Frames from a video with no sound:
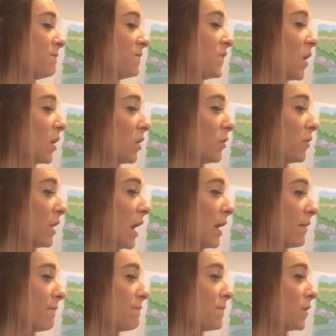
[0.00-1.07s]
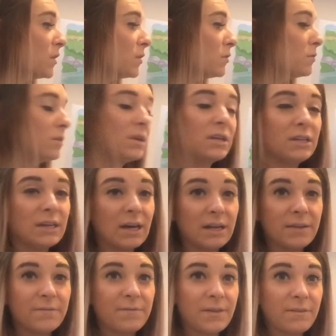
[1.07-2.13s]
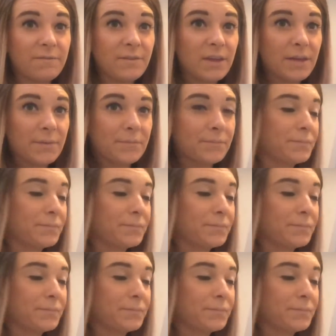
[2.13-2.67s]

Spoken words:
"Follow that flute," yelled Fifi.